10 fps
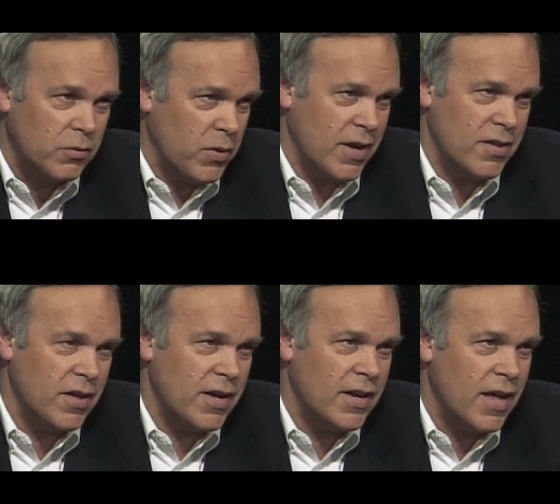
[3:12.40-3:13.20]
it the way I
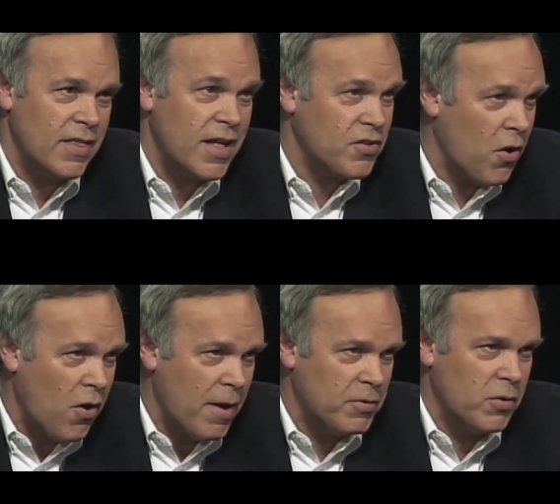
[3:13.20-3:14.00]
see it. That's
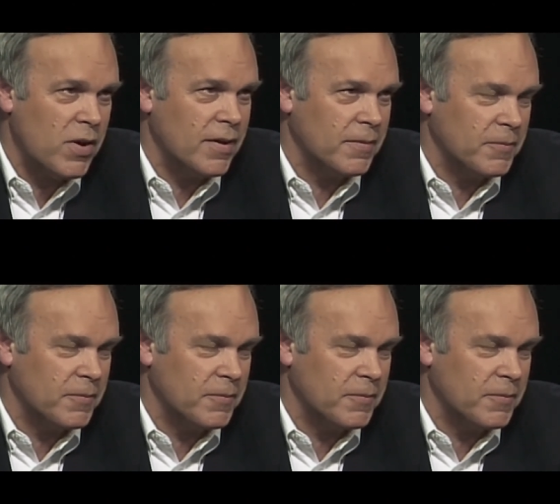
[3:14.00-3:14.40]
all I'm doing.